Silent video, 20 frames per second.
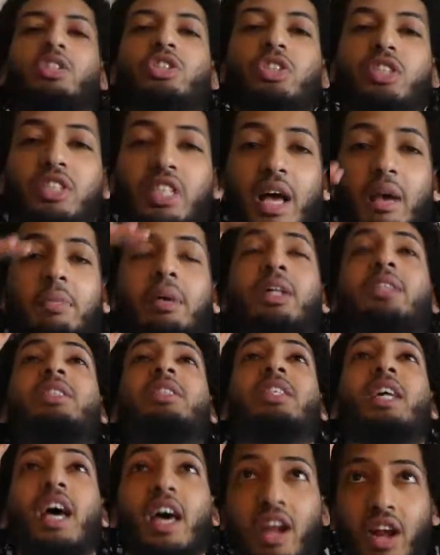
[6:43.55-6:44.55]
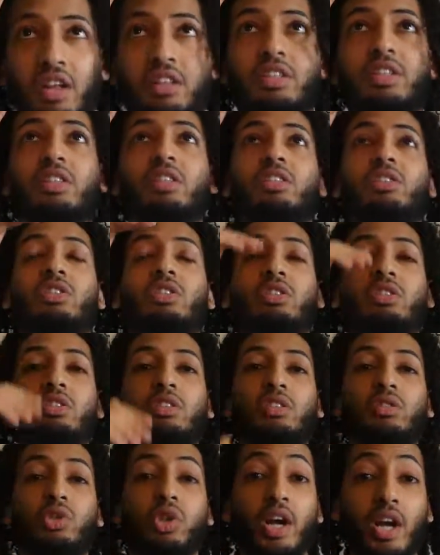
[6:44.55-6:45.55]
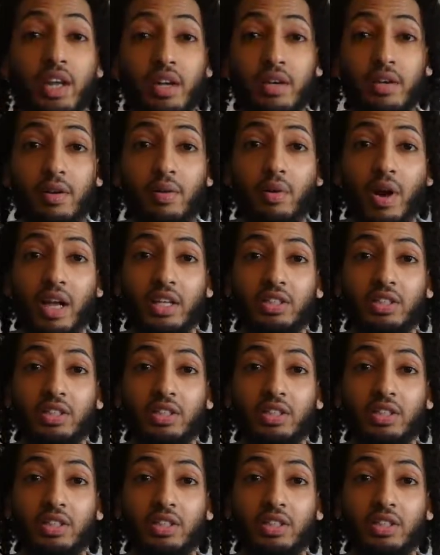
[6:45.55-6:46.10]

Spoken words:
Shazam hits his head on the train,